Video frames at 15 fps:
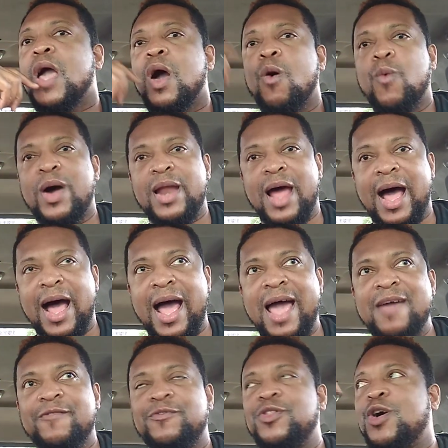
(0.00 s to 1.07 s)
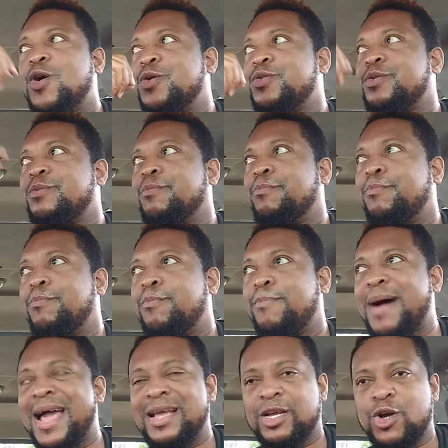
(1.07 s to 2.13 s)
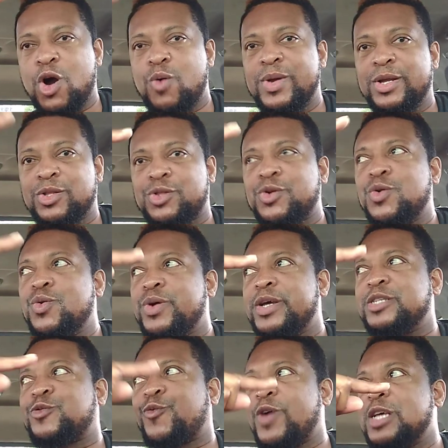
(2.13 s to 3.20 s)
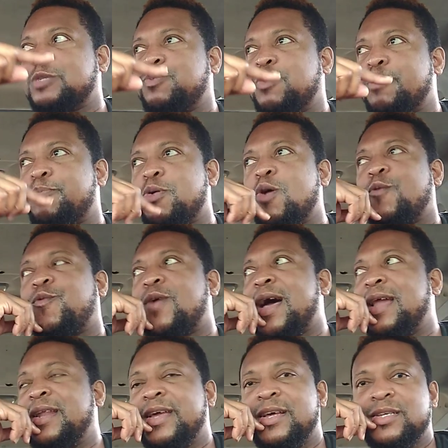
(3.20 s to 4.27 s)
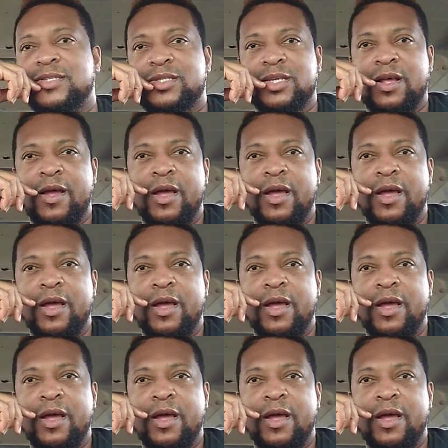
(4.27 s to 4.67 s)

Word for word: What I've known by going through his Facebook profile is